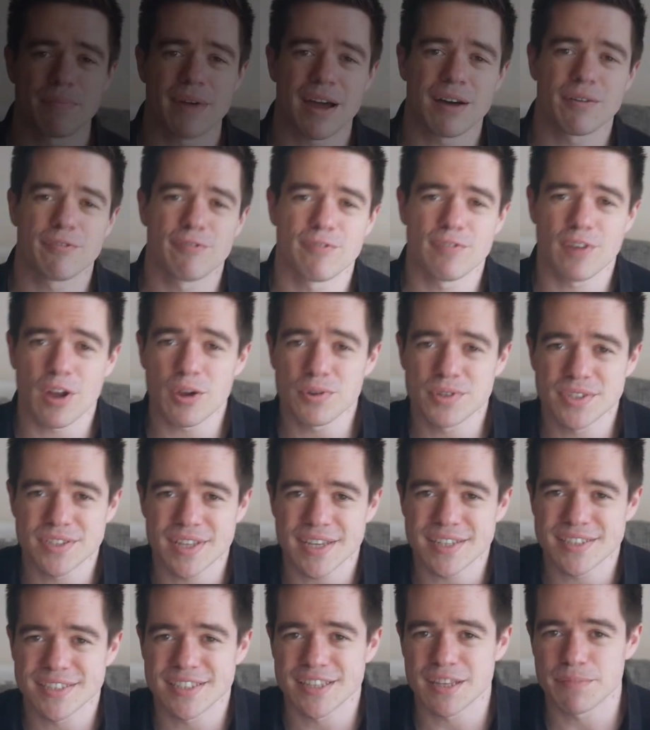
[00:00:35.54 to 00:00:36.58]
about flow
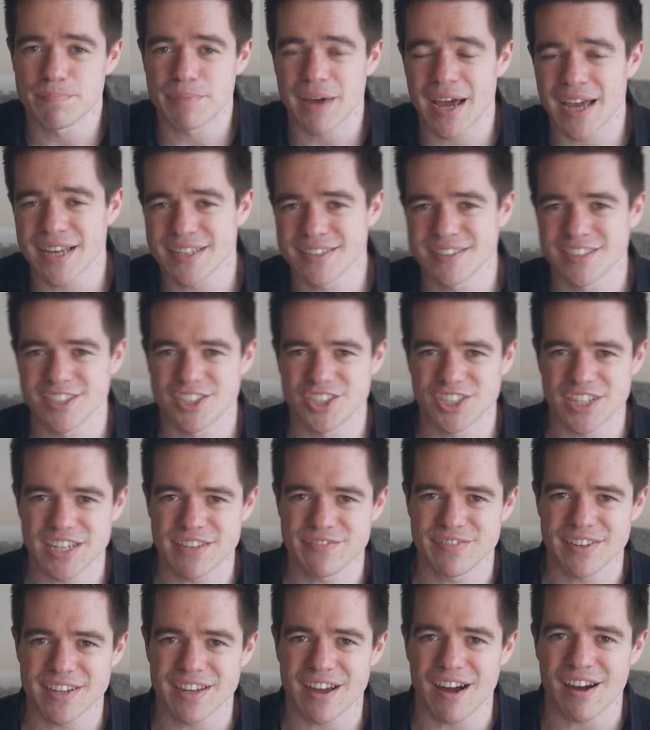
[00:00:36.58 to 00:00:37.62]
states in the past and
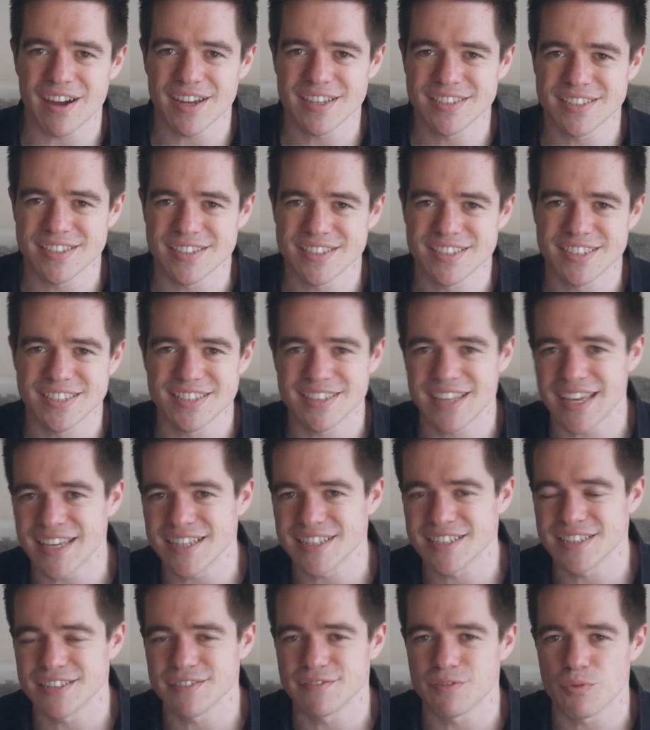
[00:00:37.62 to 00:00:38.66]
achieving heightened
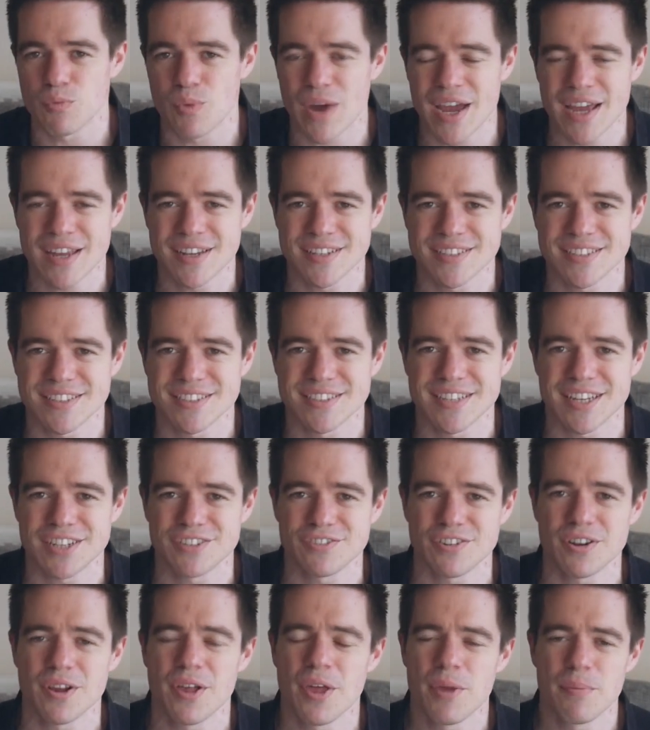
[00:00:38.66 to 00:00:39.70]
states of awareness, et
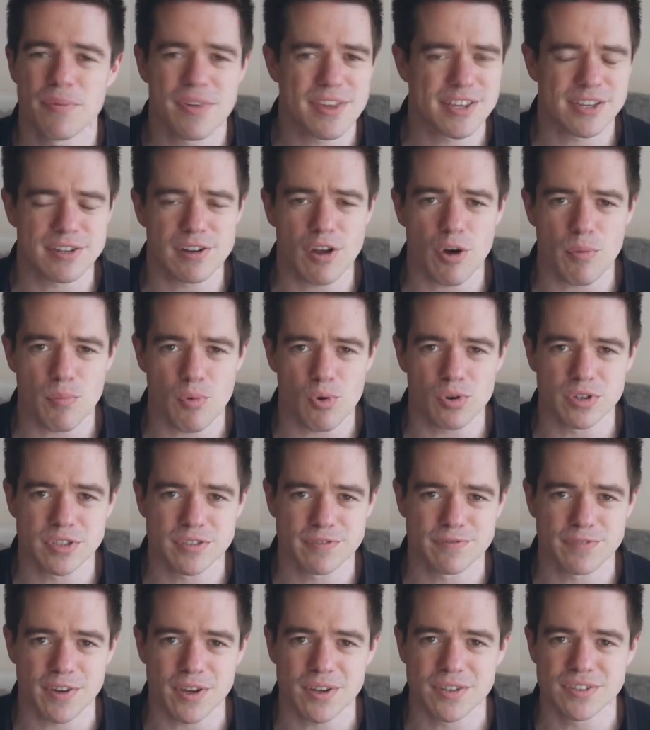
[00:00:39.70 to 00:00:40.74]
cetera, but there's a lot more
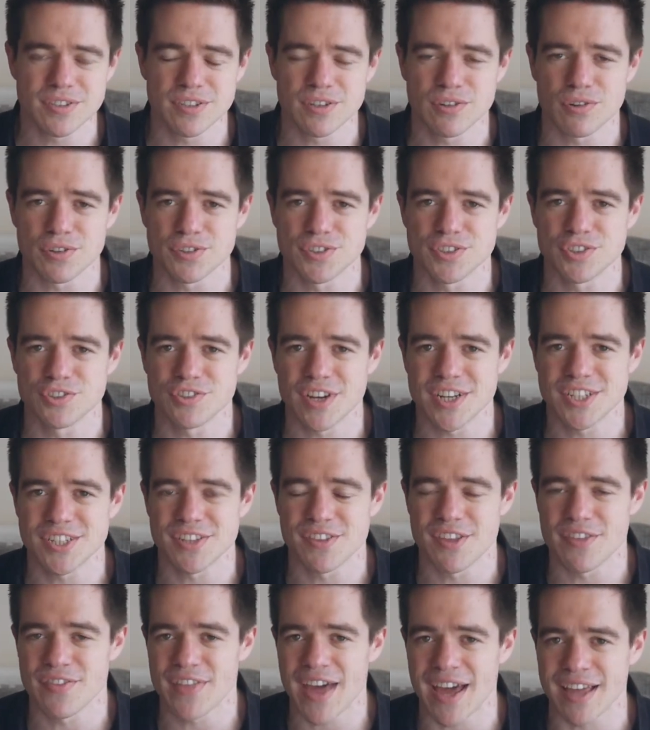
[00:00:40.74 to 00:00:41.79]
to focus and
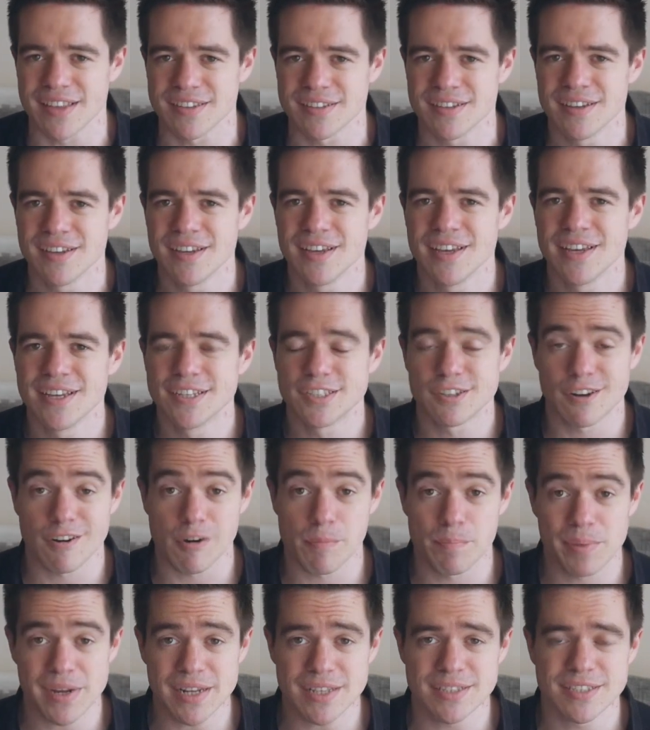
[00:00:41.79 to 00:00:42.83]
concentration than that. So our
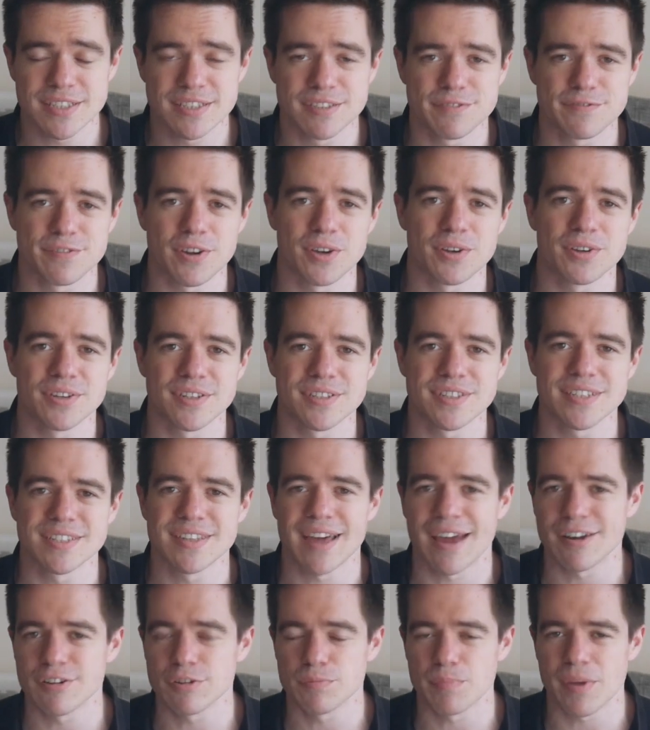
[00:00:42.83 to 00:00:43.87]
ability to focus is
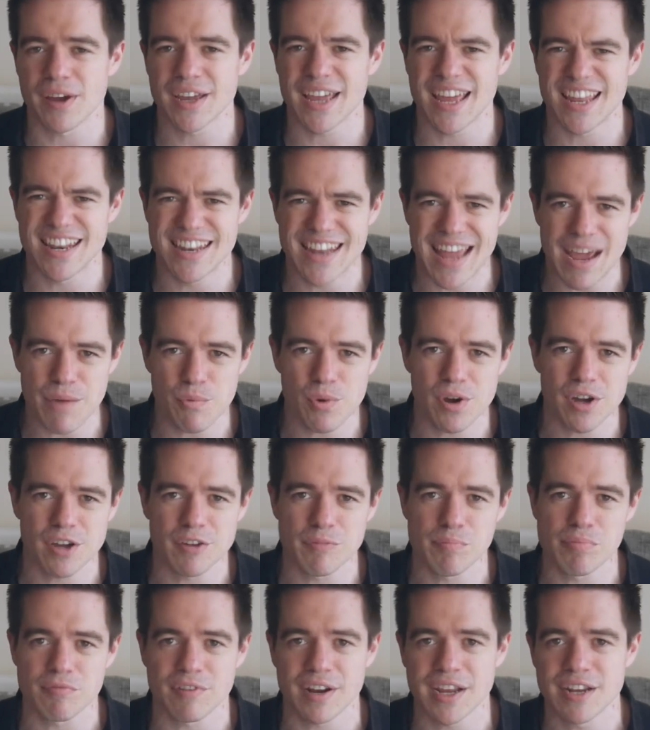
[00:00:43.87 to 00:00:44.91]
handled by a network
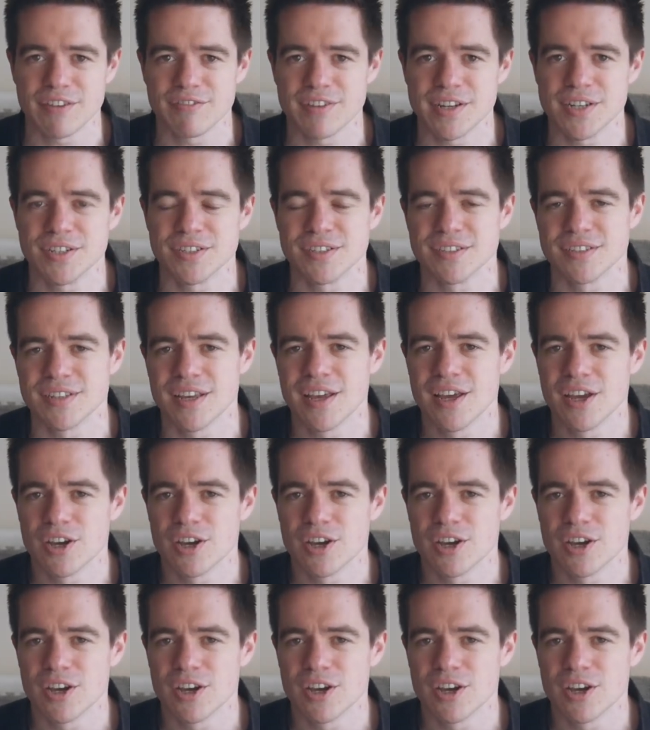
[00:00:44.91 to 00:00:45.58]
of brain regions